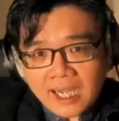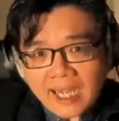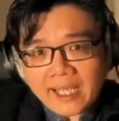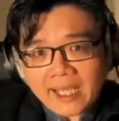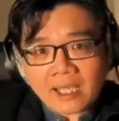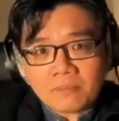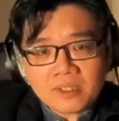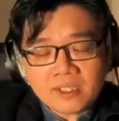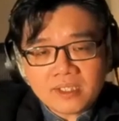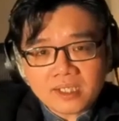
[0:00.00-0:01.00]
I am
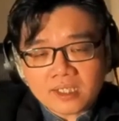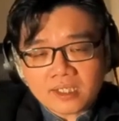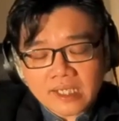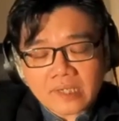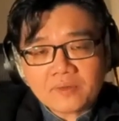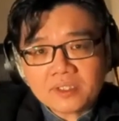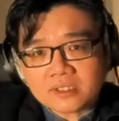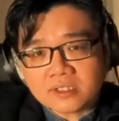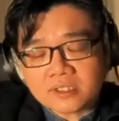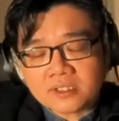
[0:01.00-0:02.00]
the uh, current
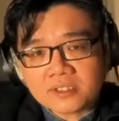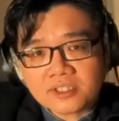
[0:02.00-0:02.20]
uh,